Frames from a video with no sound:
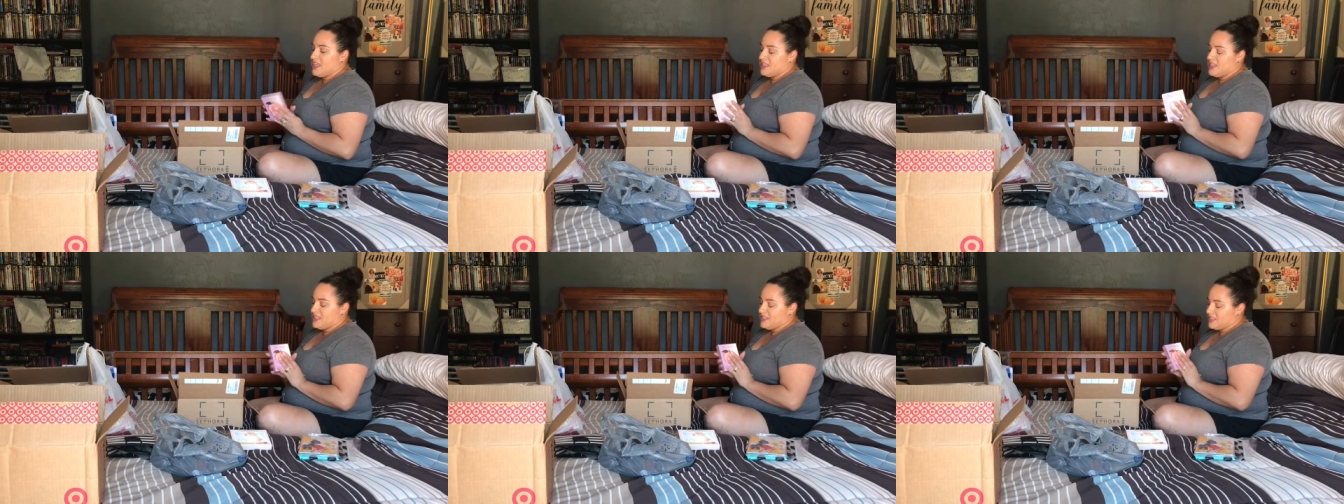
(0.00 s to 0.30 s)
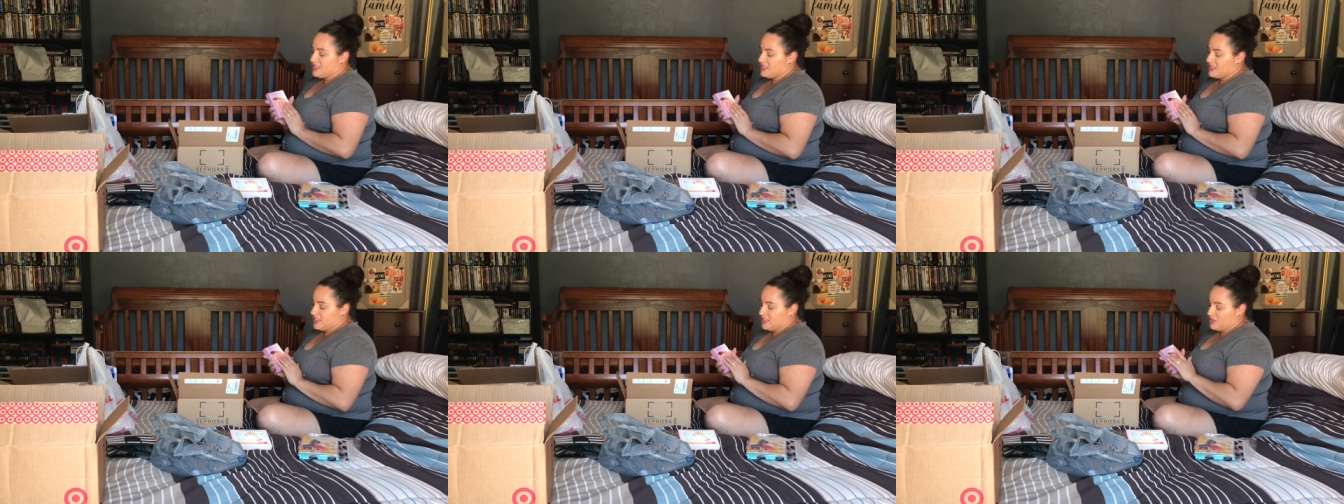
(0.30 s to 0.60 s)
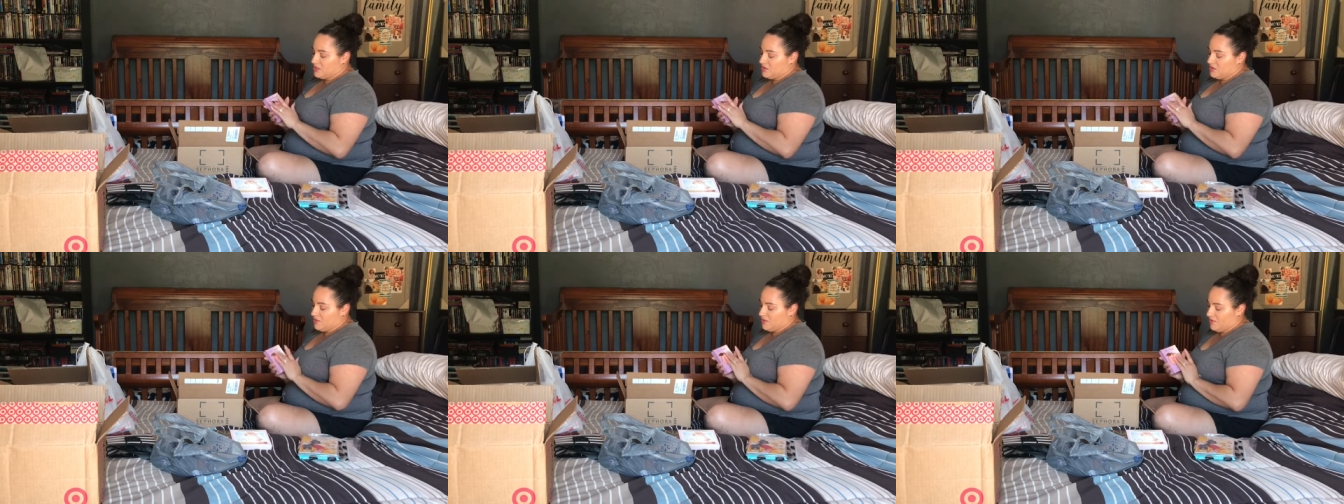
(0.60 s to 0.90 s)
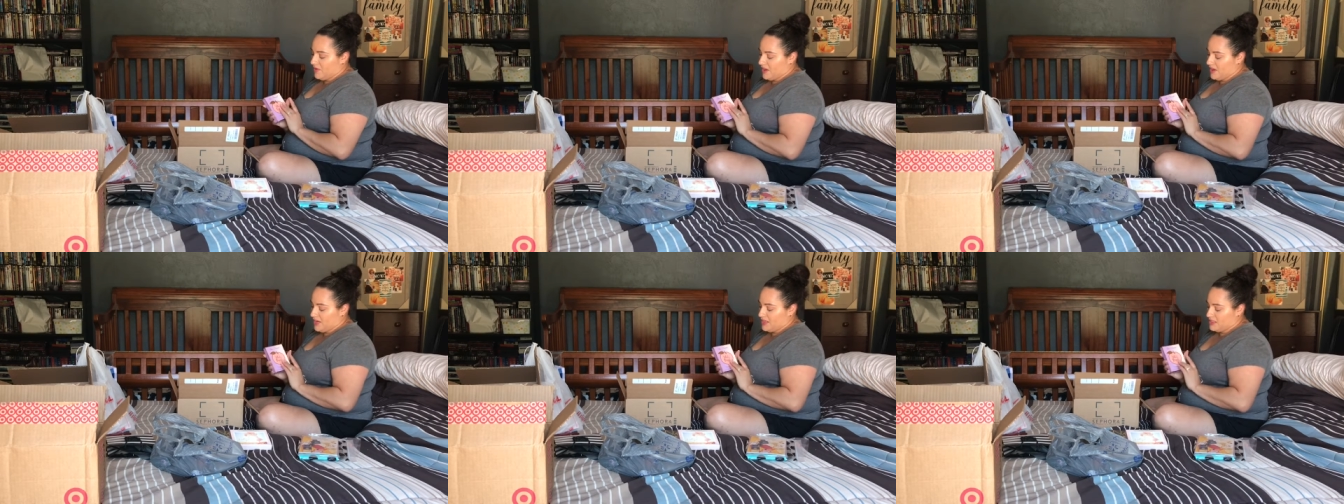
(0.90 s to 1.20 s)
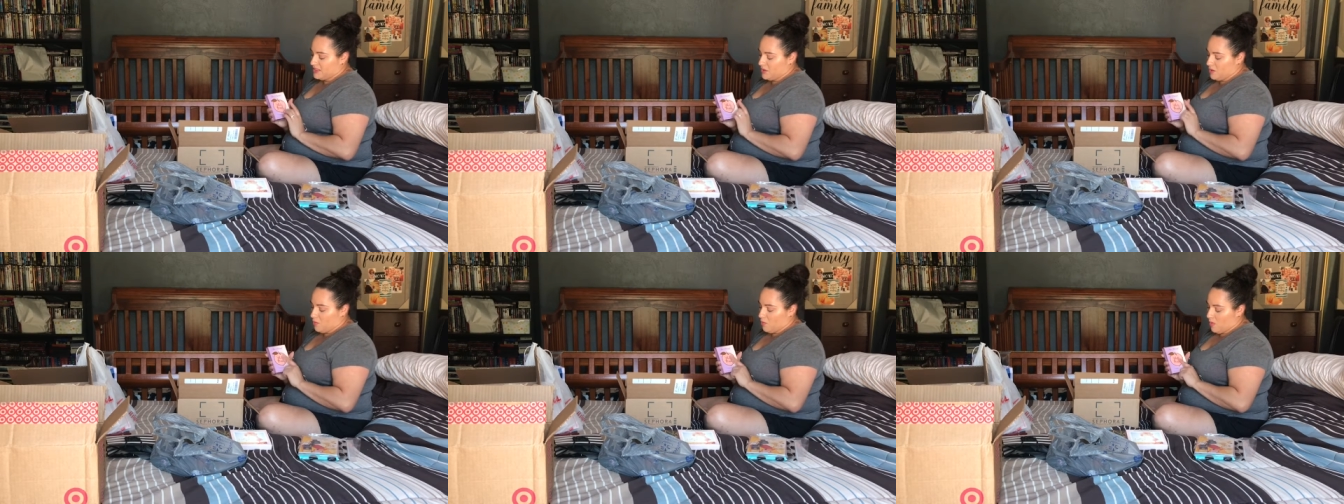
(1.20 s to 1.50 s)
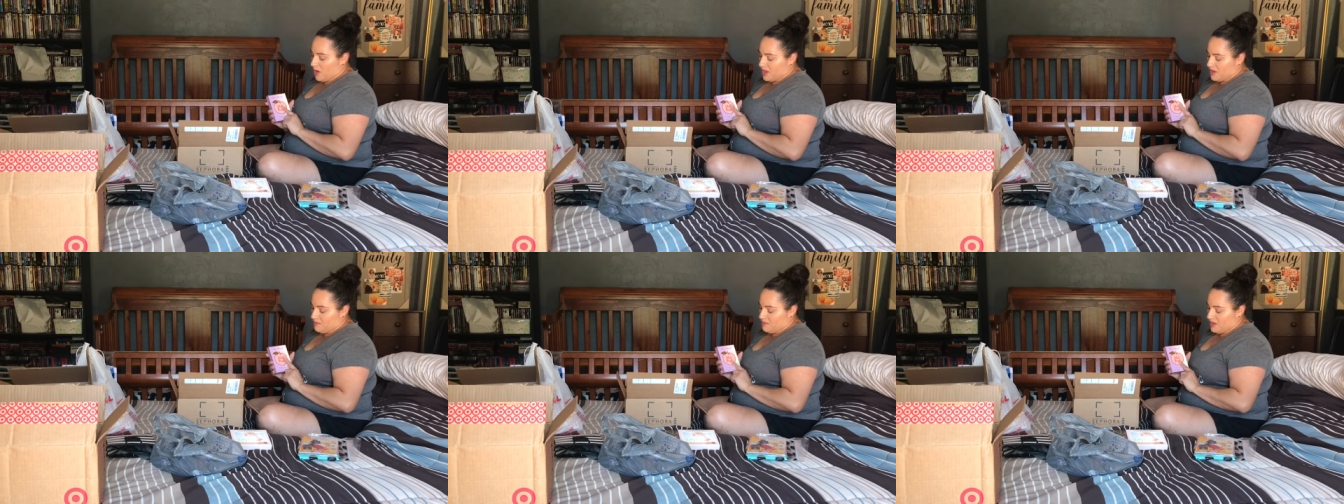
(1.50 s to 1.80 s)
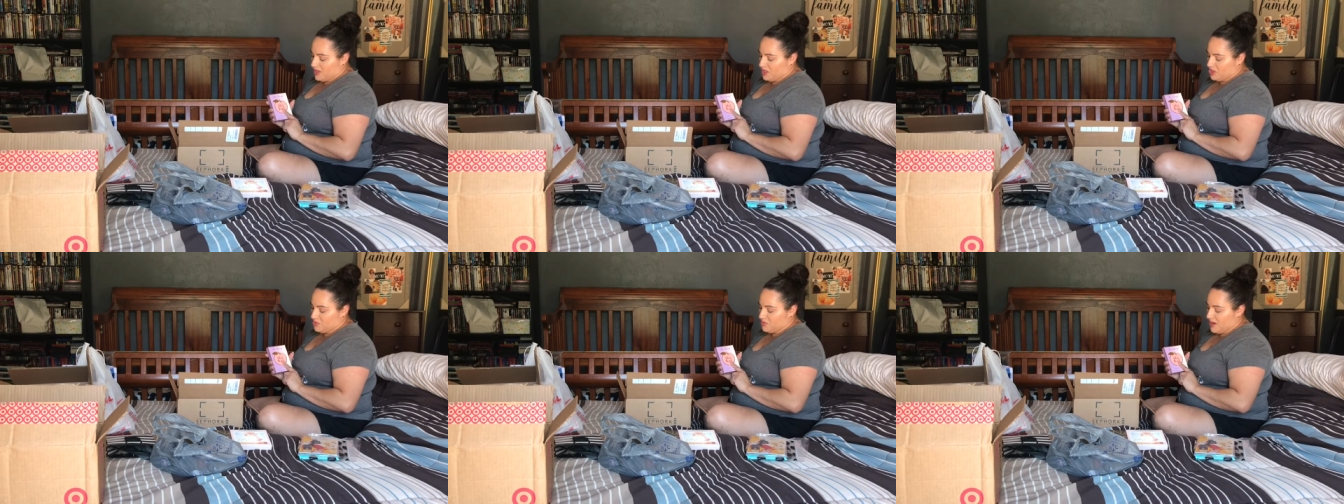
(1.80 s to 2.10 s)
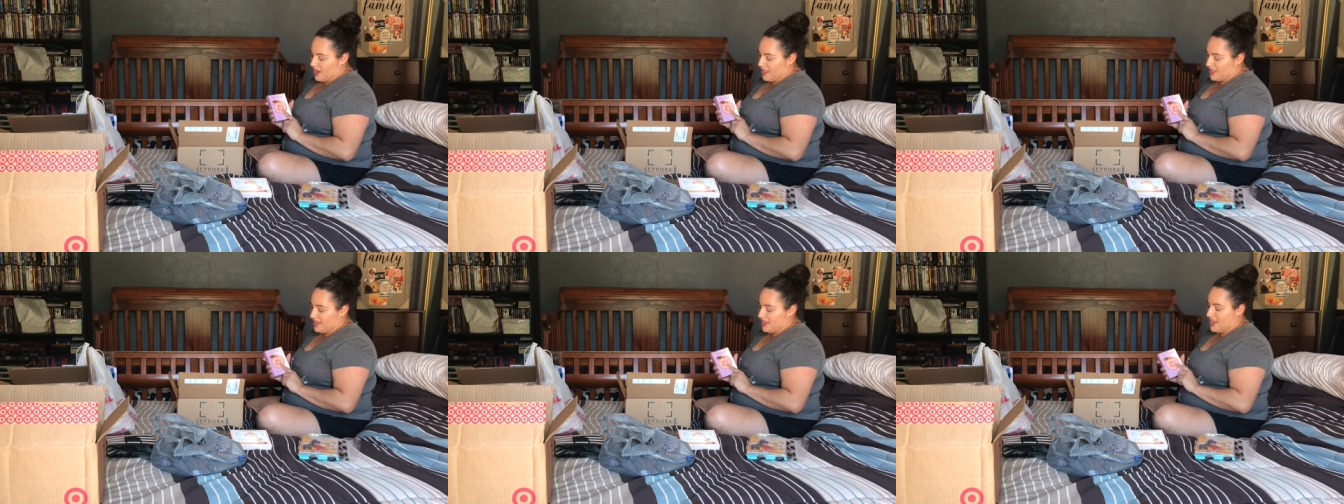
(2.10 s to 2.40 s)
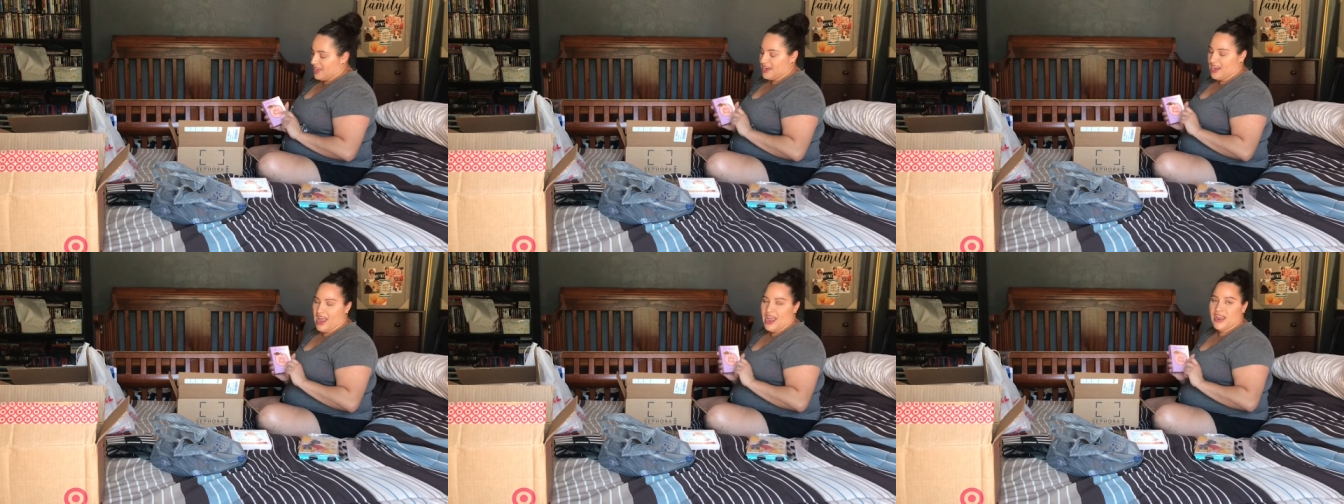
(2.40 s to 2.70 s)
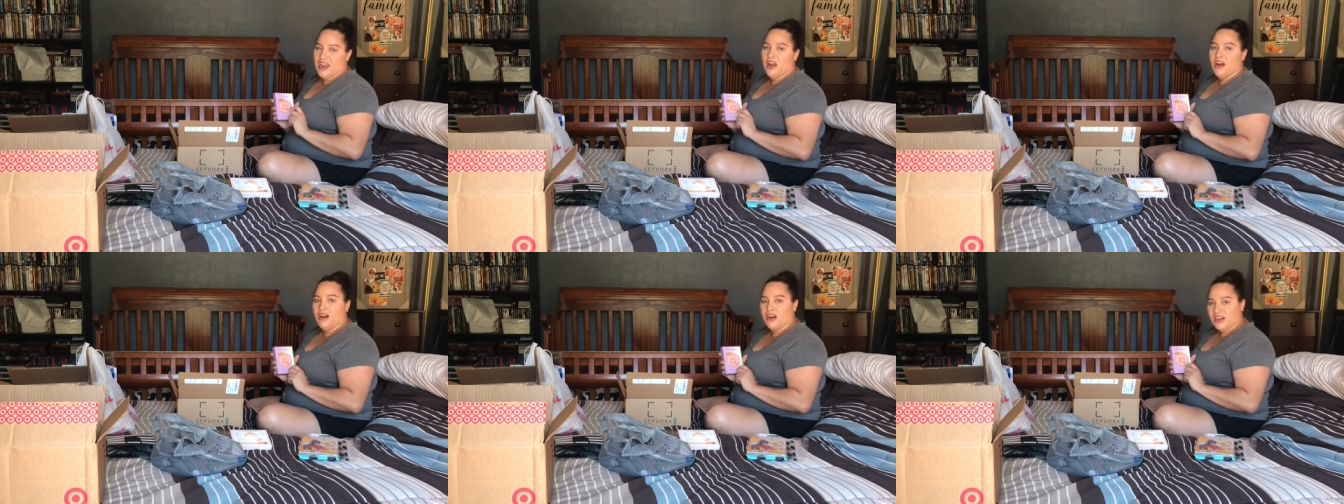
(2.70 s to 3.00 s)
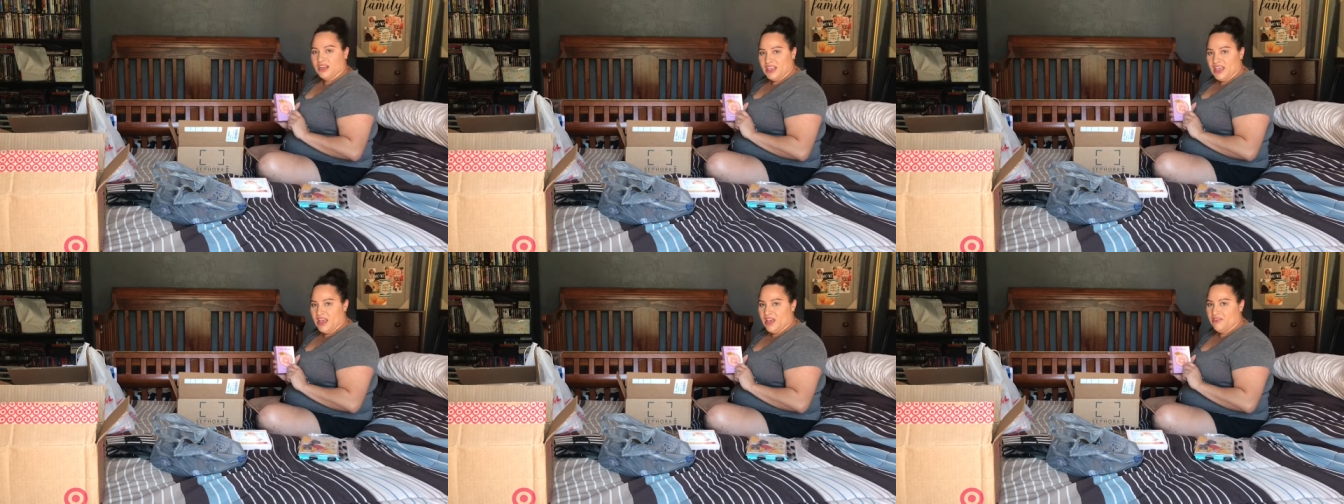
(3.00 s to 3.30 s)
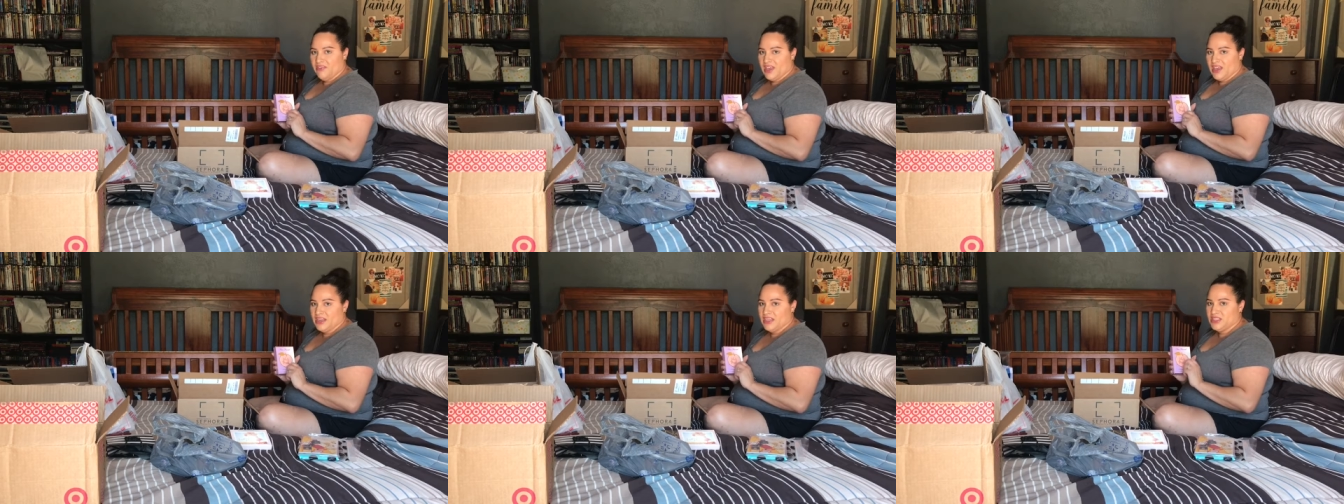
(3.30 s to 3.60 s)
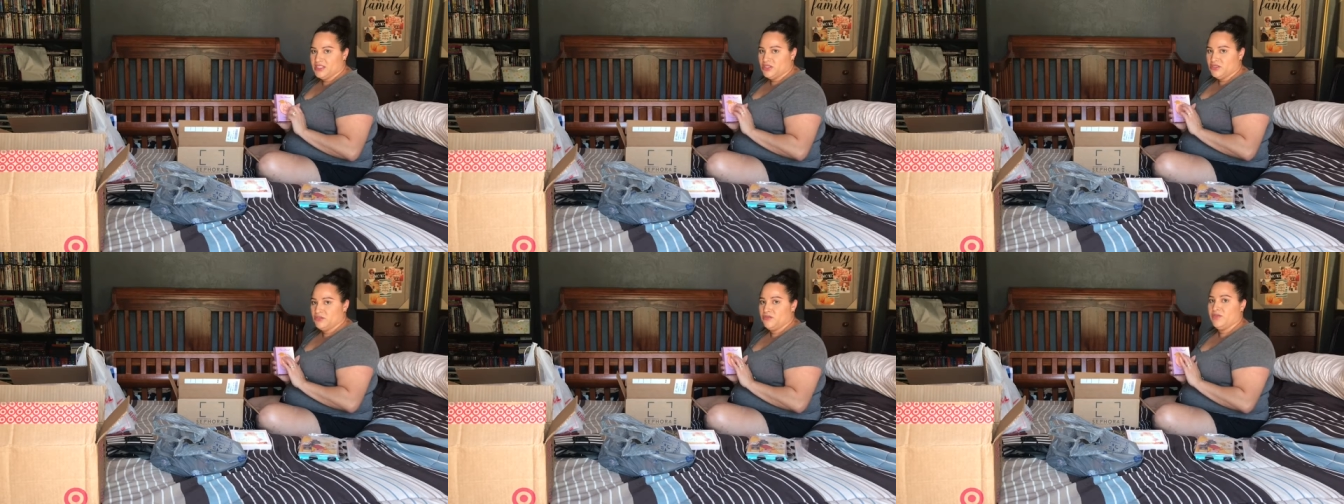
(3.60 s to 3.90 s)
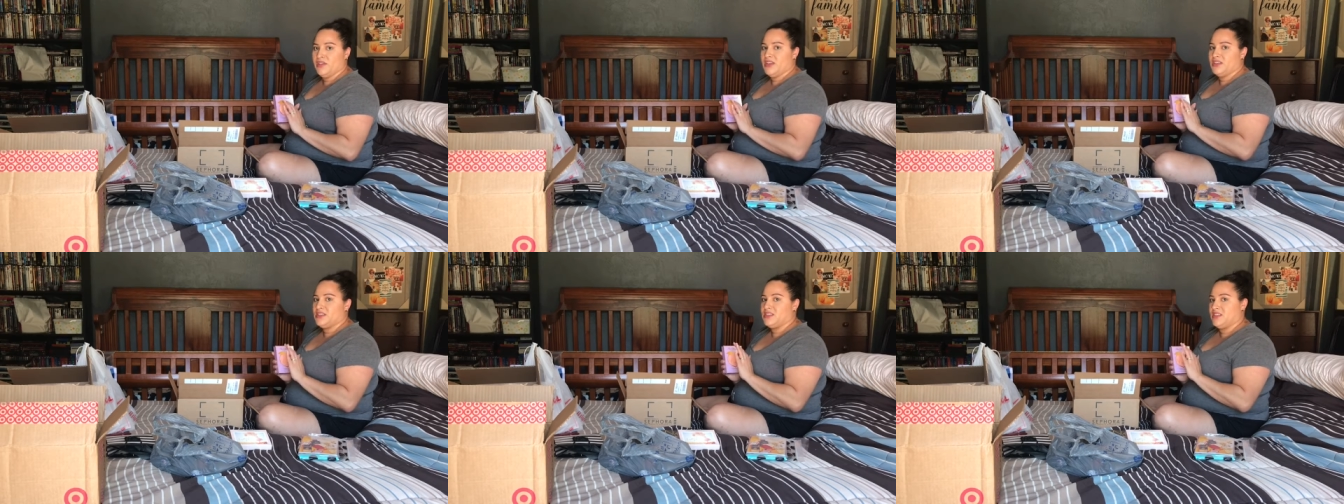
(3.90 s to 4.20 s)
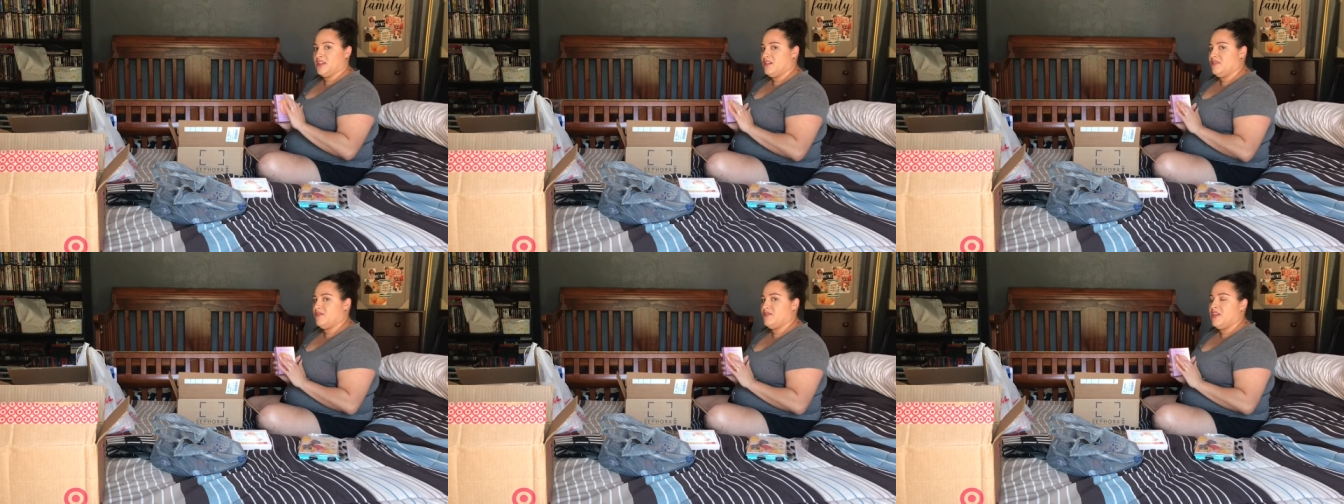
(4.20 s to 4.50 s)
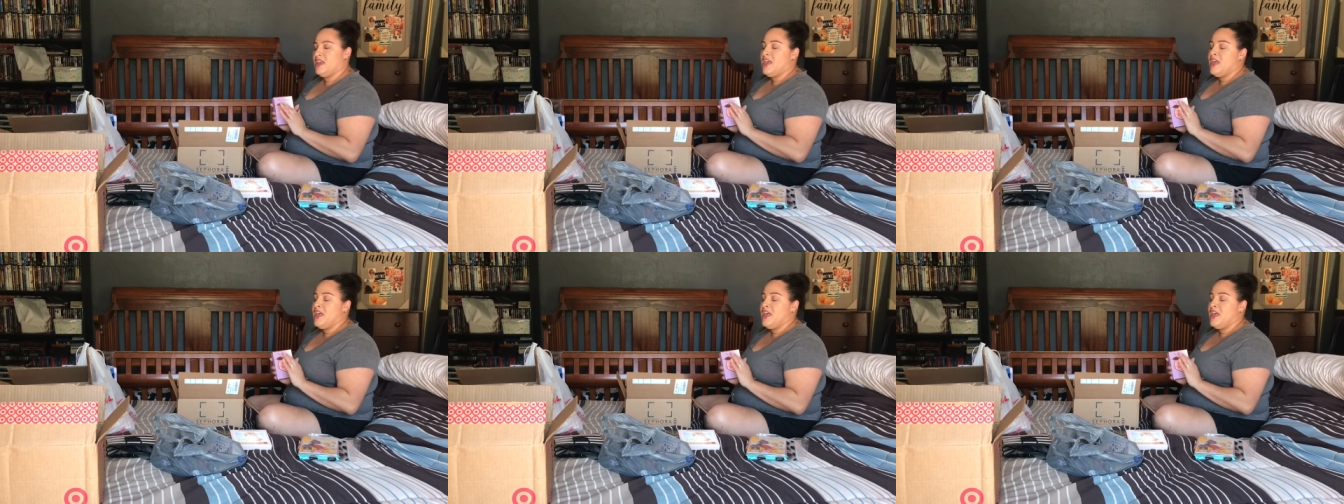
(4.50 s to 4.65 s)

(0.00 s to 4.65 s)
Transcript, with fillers: This is the Too Faced White Peach palette. And I hardly have any Too Faced stuff.